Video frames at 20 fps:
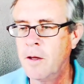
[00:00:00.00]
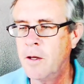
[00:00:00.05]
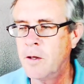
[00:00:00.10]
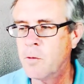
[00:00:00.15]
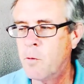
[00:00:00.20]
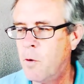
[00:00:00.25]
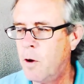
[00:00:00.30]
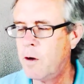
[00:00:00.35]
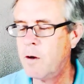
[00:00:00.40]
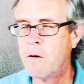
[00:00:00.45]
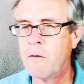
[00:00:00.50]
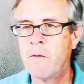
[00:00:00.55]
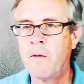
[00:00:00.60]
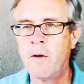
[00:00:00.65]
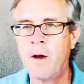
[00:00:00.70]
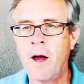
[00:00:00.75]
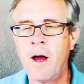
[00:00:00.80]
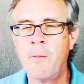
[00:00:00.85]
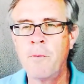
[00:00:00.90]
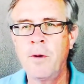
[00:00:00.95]
these
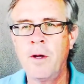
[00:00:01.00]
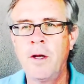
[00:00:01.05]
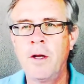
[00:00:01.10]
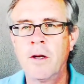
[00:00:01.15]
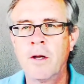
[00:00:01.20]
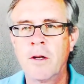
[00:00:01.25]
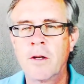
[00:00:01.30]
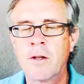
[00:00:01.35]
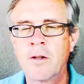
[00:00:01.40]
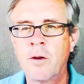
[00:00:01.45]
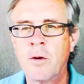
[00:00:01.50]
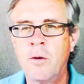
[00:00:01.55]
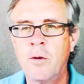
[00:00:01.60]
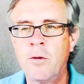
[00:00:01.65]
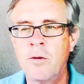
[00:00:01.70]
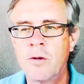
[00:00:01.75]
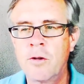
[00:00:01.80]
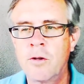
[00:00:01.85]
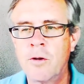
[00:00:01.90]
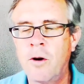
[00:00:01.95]
wonderful, happy
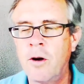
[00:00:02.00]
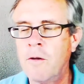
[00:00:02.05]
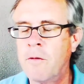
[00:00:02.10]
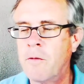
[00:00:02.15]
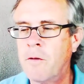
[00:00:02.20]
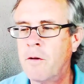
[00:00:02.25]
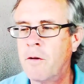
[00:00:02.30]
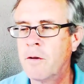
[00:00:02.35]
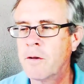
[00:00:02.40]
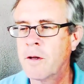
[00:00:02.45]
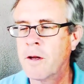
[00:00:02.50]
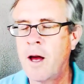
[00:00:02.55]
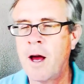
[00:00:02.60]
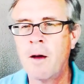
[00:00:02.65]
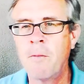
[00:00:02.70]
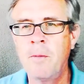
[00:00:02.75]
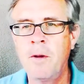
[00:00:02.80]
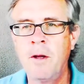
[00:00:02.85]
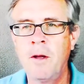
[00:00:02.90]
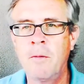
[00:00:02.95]
souls, joyful,
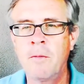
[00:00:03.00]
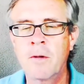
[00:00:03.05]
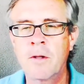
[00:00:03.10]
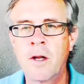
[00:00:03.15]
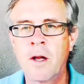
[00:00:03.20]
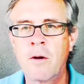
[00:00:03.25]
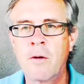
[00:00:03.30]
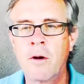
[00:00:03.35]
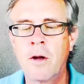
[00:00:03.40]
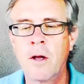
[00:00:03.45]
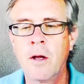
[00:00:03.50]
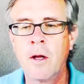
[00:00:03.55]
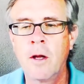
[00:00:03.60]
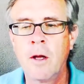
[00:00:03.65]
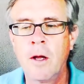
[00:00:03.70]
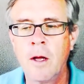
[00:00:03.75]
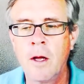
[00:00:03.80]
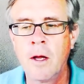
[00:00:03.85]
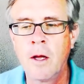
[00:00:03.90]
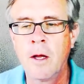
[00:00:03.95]
happy, etc.
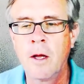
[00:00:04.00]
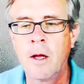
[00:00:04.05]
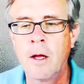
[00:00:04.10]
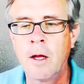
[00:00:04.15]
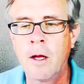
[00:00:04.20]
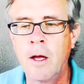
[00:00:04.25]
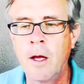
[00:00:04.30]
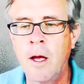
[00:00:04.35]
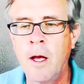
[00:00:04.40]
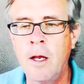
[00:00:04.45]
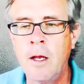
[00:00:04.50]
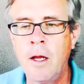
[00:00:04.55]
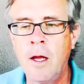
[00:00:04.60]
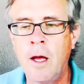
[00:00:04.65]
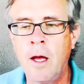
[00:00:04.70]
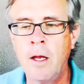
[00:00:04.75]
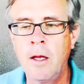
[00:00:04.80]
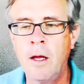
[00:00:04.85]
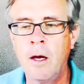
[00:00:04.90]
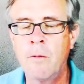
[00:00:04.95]
And
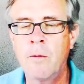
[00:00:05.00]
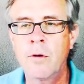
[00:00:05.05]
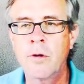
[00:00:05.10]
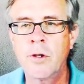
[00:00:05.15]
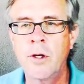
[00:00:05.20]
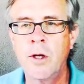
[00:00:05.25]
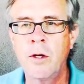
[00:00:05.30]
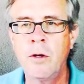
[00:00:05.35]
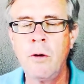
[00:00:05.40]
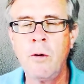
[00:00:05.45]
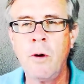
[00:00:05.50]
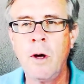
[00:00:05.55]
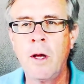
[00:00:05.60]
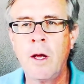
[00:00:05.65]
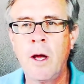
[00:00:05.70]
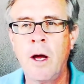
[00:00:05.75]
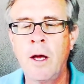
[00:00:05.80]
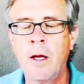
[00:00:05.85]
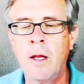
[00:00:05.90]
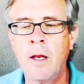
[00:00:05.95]
yet, and yet we're saying, no, I
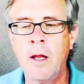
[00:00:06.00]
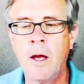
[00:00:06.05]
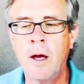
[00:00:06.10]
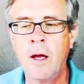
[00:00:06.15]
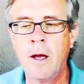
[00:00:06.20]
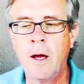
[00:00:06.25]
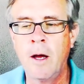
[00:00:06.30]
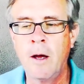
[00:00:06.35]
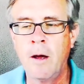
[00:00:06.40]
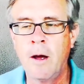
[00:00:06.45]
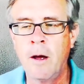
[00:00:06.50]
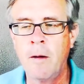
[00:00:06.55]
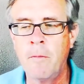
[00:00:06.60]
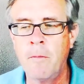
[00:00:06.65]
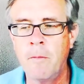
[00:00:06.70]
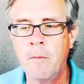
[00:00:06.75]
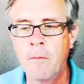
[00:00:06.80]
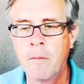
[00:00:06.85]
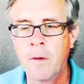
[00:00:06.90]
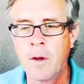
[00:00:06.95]
can, I can, I, I, I'm,
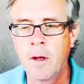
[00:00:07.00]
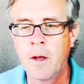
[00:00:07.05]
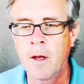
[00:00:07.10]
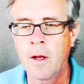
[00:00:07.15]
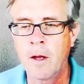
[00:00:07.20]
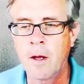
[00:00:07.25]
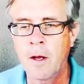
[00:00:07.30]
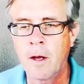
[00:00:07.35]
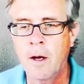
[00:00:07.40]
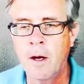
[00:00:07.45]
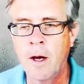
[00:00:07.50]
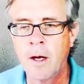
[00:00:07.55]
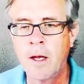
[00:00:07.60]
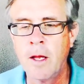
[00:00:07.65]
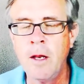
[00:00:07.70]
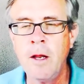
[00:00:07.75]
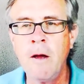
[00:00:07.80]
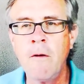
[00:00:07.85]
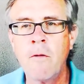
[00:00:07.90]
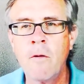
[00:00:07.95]
I
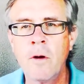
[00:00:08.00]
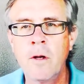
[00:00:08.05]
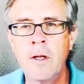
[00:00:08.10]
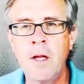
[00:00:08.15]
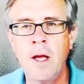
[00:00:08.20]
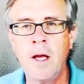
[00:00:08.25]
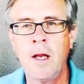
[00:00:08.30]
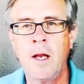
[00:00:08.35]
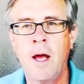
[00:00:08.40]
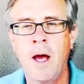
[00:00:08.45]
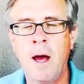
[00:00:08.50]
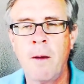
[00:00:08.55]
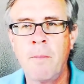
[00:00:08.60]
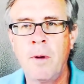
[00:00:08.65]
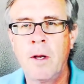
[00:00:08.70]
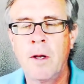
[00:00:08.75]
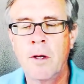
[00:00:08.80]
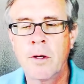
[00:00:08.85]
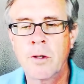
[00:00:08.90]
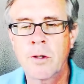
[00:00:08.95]
can never attain
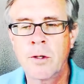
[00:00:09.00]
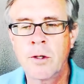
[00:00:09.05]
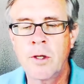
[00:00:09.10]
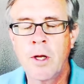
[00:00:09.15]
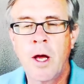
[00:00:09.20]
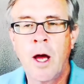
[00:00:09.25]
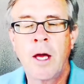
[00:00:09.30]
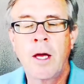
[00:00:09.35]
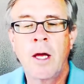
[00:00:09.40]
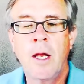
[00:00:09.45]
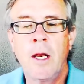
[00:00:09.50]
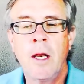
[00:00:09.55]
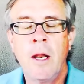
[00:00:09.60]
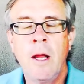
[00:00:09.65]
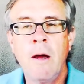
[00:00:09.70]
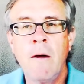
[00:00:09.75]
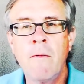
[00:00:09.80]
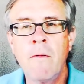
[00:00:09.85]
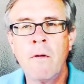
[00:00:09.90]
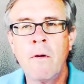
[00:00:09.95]
happiness. You say, I can
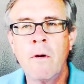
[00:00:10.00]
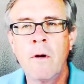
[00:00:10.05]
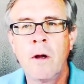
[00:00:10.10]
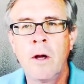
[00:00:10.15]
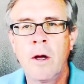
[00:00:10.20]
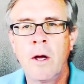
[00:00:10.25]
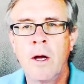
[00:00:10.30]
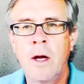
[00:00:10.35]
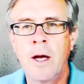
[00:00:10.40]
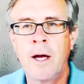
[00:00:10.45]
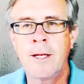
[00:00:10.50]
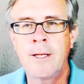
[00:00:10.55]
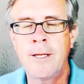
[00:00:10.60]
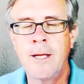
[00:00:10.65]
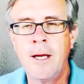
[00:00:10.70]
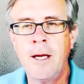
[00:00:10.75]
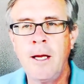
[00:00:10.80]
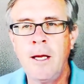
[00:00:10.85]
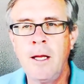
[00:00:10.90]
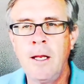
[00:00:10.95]
never
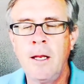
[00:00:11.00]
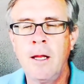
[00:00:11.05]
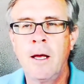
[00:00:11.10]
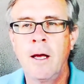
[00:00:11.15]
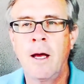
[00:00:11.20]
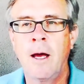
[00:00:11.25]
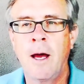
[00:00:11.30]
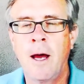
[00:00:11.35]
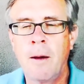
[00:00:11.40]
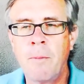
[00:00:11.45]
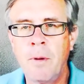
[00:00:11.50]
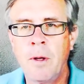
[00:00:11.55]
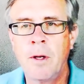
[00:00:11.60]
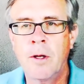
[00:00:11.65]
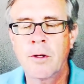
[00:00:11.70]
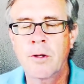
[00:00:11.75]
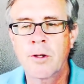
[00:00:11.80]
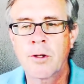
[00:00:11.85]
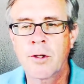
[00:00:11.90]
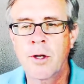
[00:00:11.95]
attain
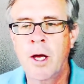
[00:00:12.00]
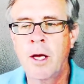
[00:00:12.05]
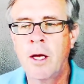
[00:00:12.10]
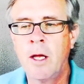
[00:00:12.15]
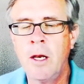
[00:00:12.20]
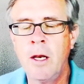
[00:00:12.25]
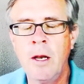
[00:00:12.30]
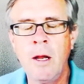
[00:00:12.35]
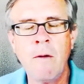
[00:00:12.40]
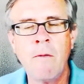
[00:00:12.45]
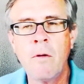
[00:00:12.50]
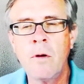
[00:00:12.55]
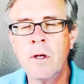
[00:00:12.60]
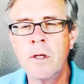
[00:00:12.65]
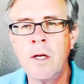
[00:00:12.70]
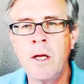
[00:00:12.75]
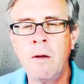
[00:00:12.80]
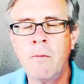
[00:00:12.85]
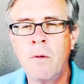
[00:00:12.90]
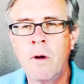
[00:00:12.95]
happiness. I can never
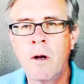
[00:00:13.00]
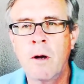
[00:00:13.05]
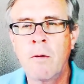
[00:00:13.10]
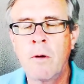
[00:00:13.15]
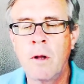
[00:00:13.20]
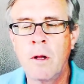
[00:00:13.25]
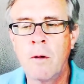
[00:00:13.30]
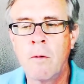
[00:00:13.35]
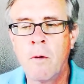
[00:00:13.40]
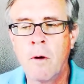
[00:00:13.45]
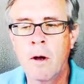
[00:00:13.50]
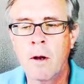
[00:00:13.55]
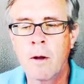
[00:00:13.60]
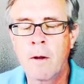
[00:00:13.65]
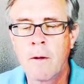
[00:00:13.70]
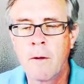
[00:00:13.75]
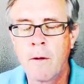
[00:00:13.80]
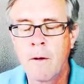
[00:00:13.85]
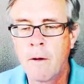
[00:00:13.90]
attain what I really want.